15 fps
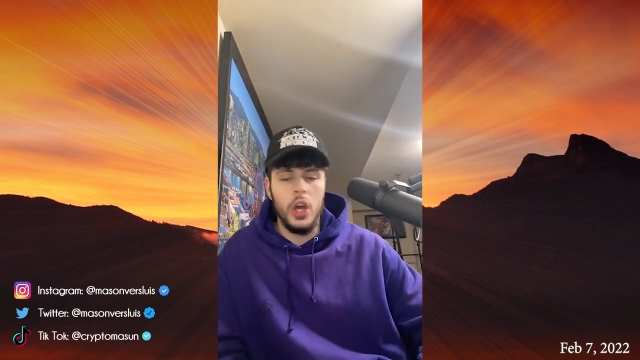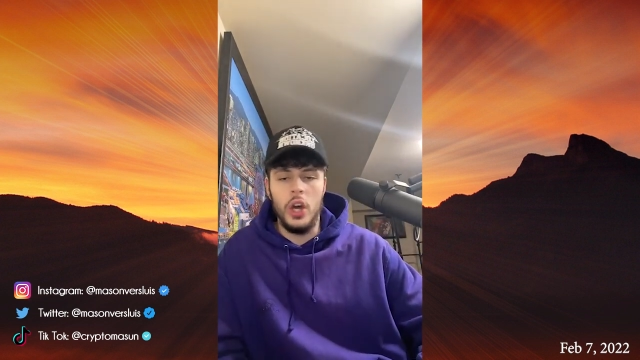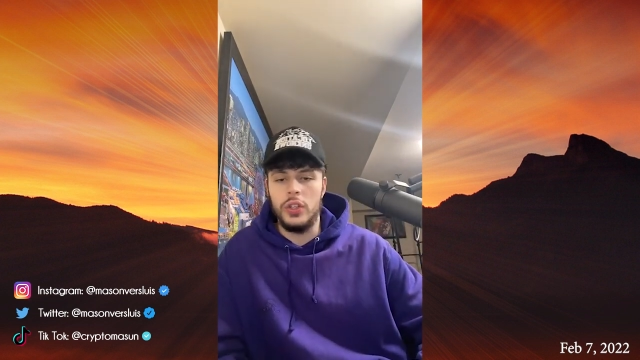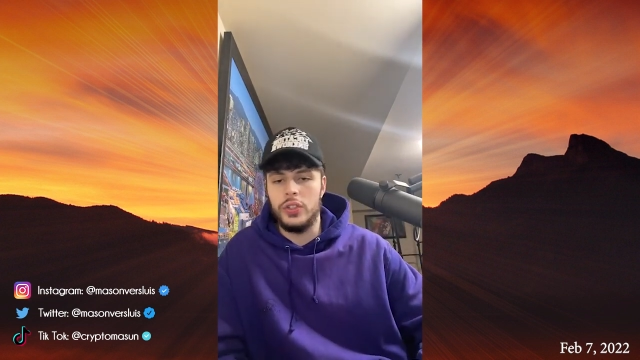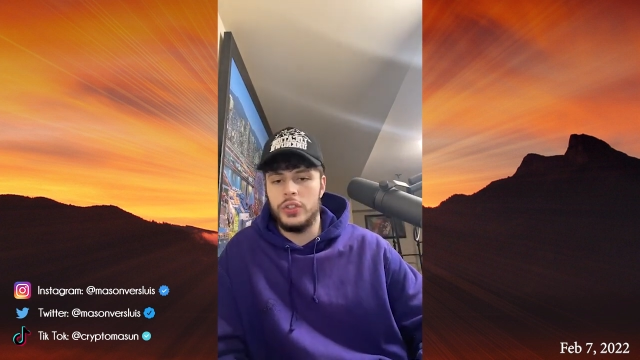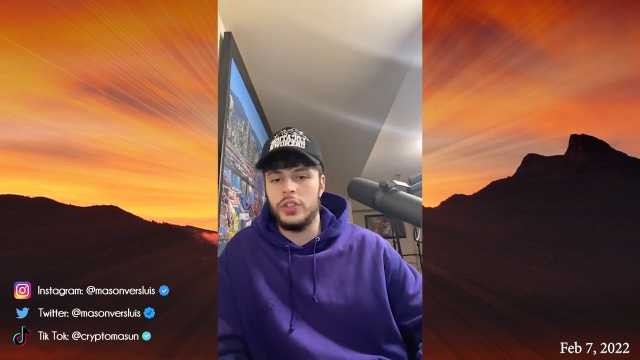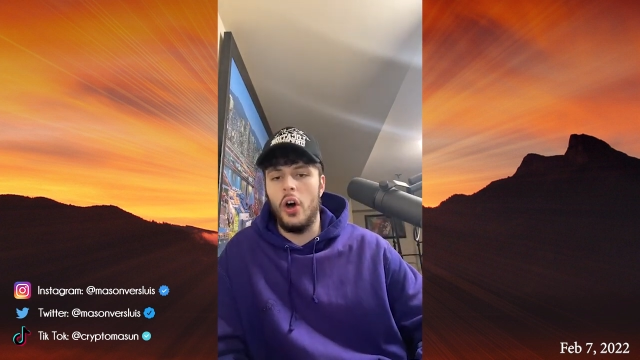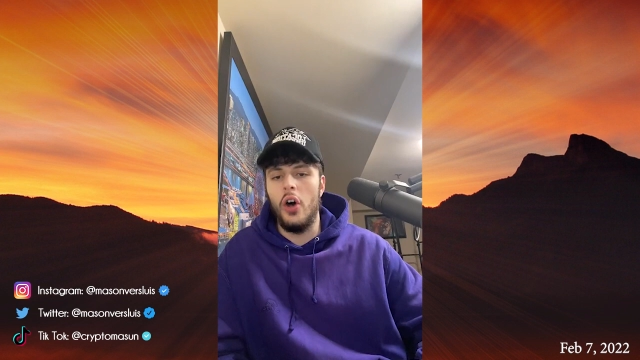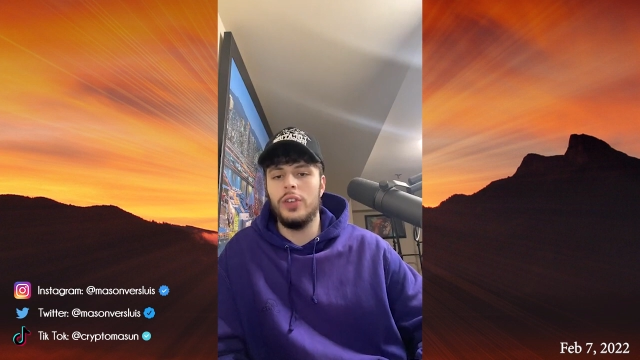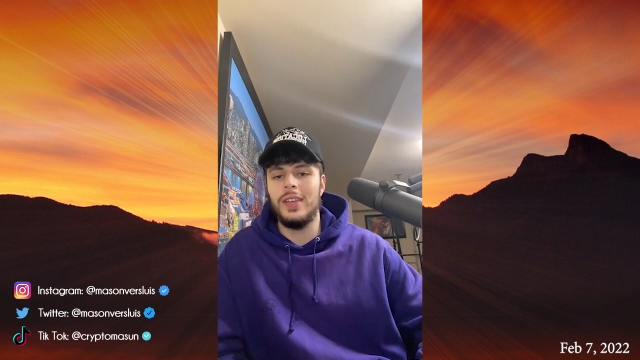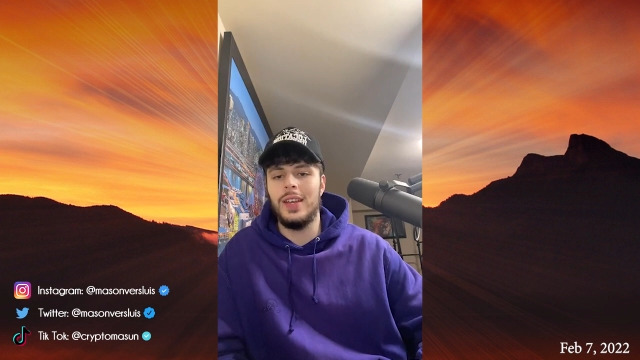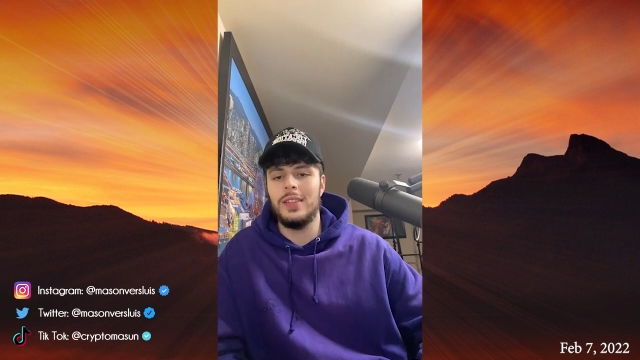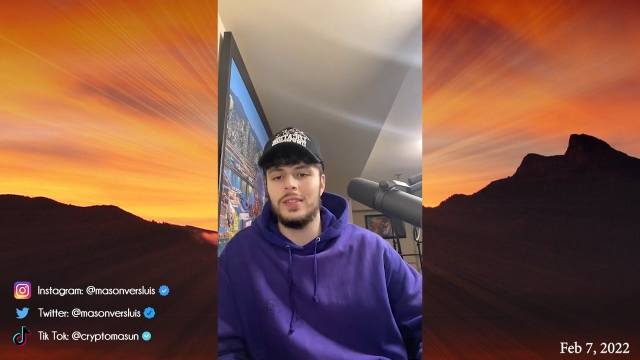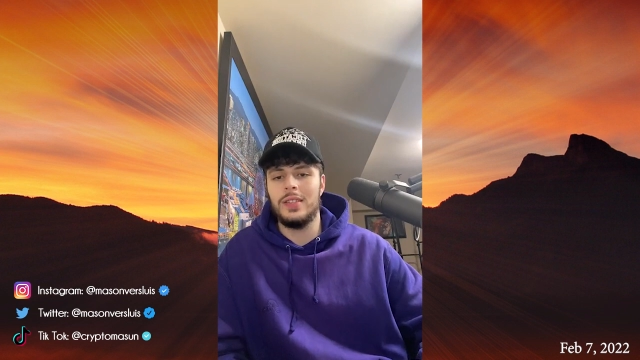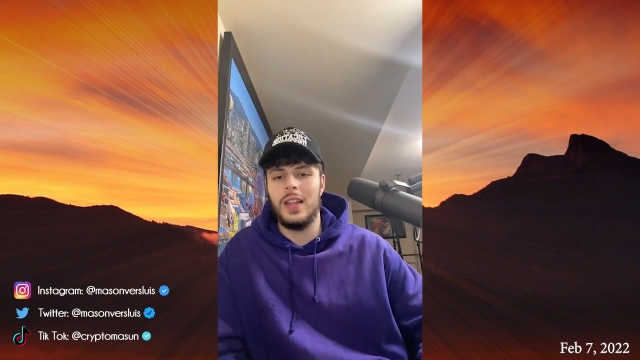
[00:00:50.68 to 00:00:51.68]

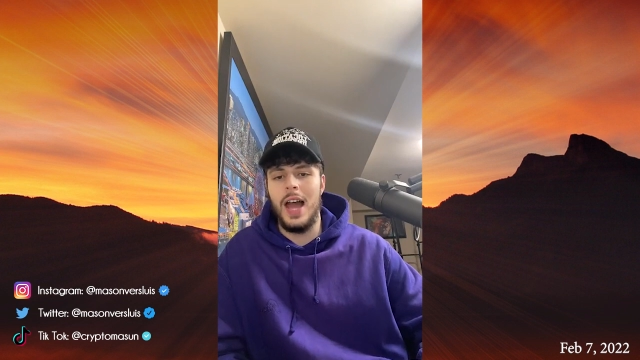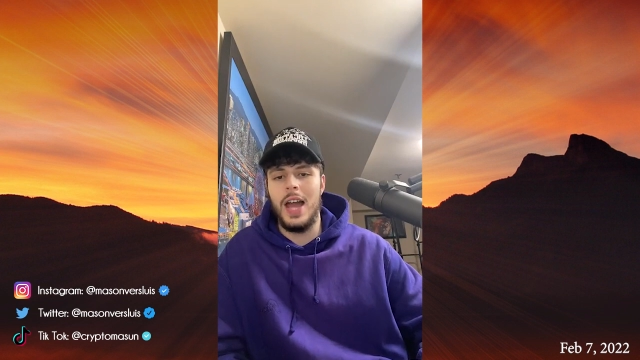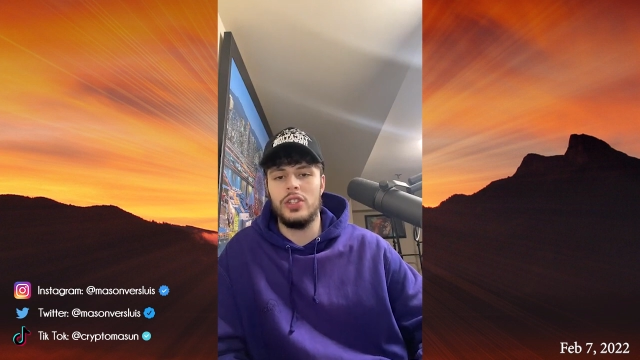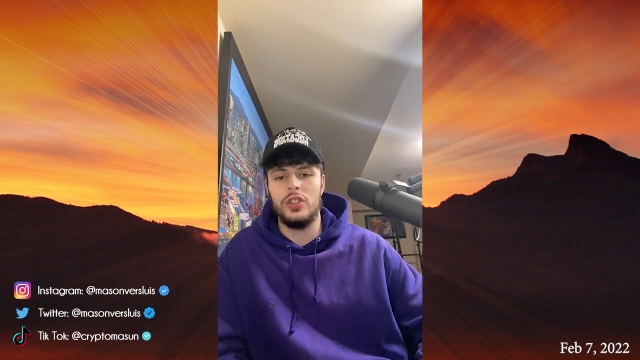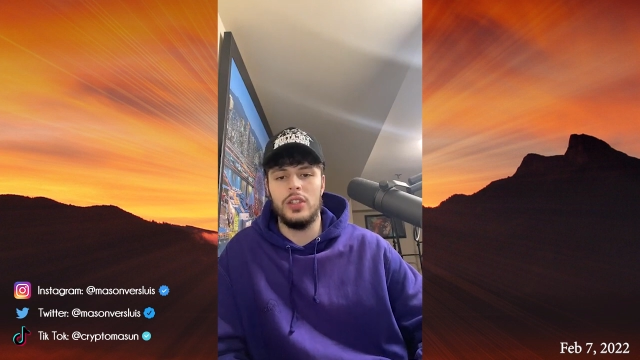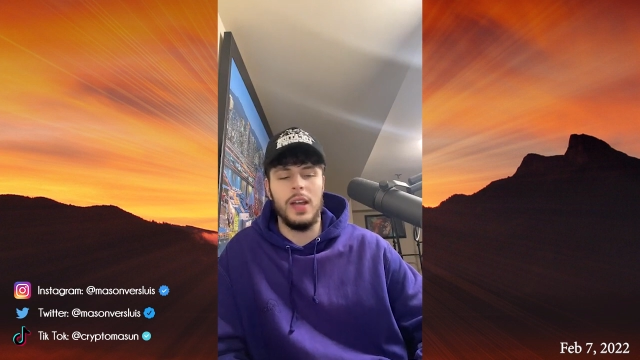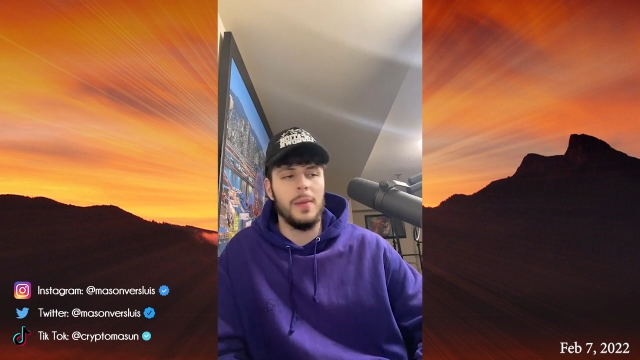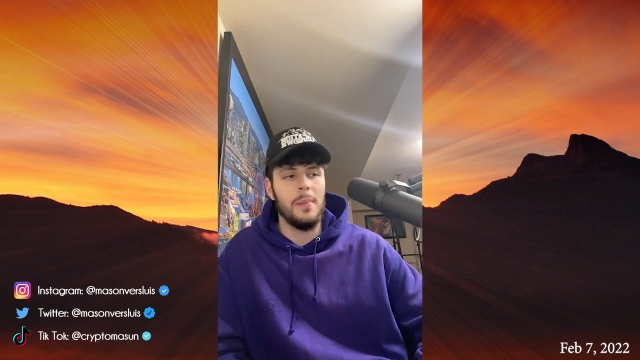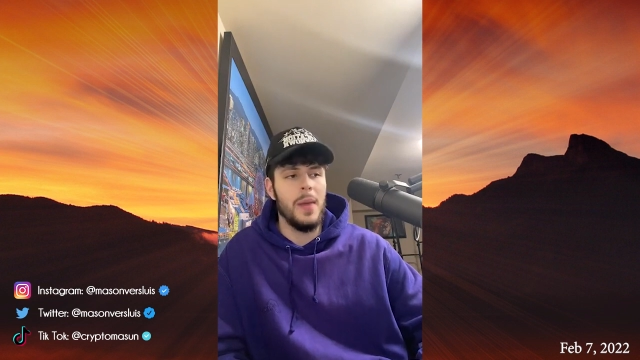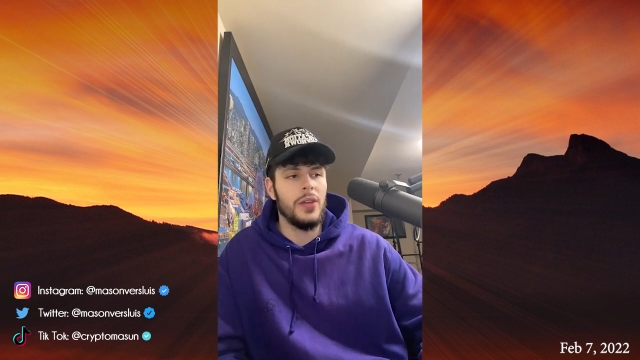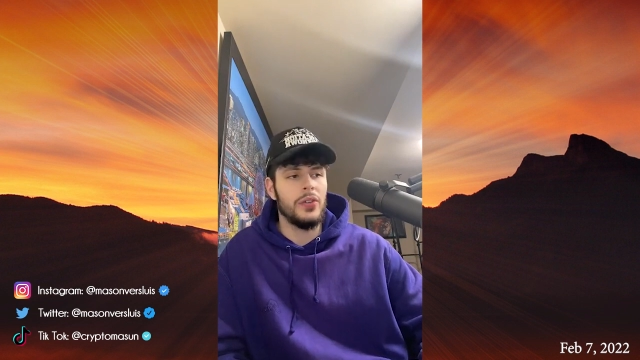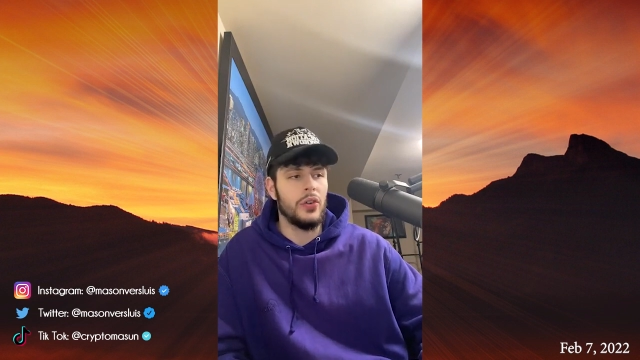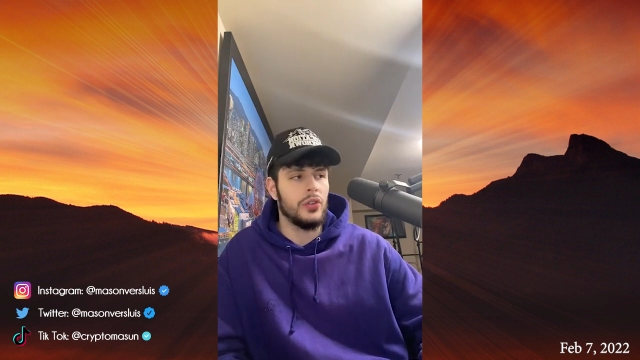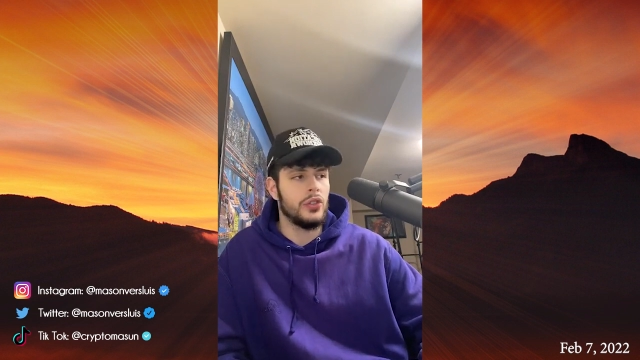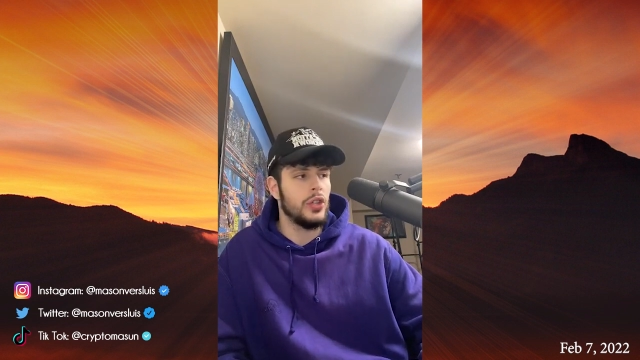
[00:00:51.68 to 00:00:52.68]
consulting slash like
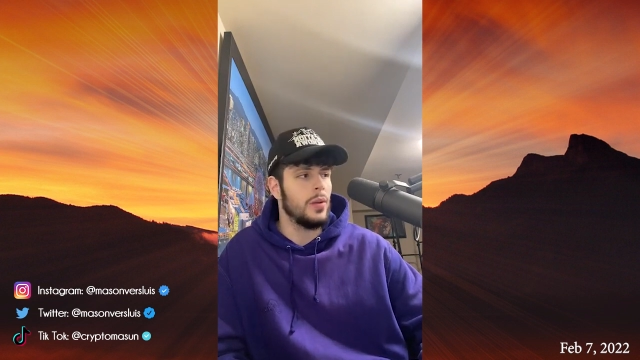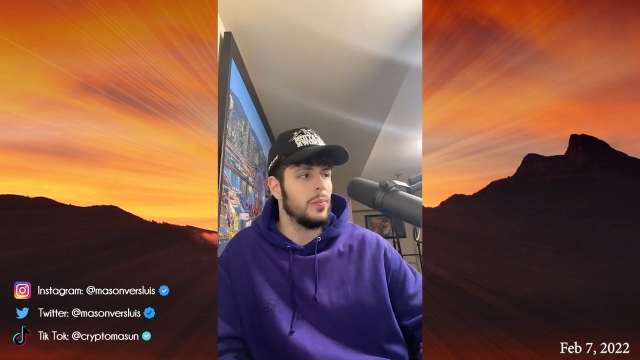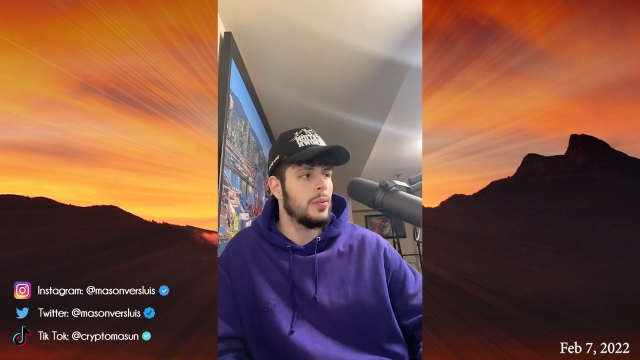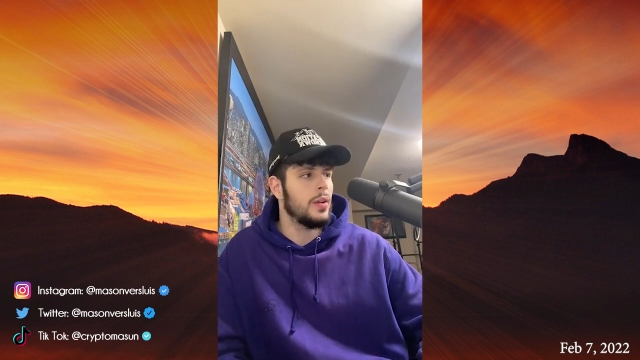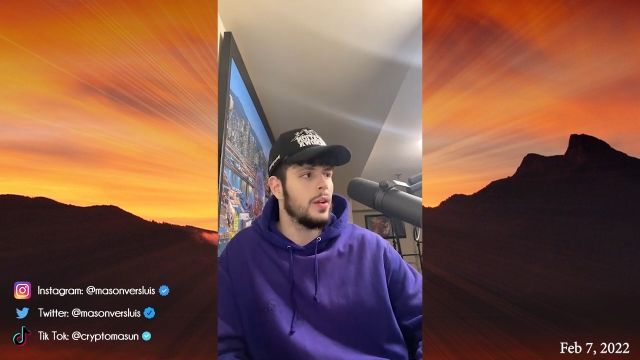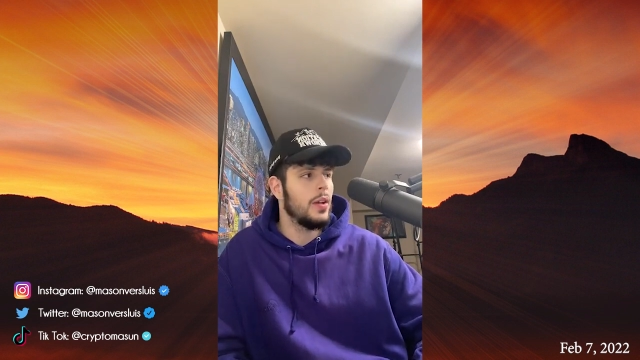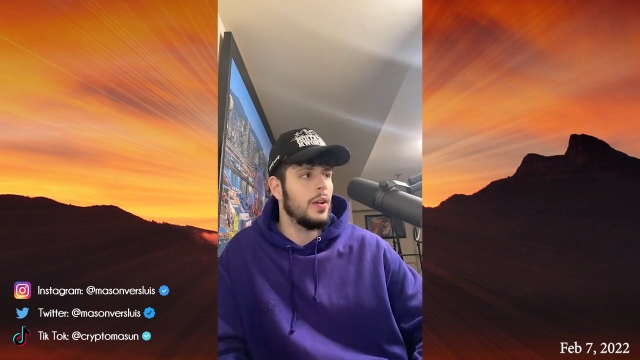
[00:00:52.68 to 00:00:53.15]
mentorship?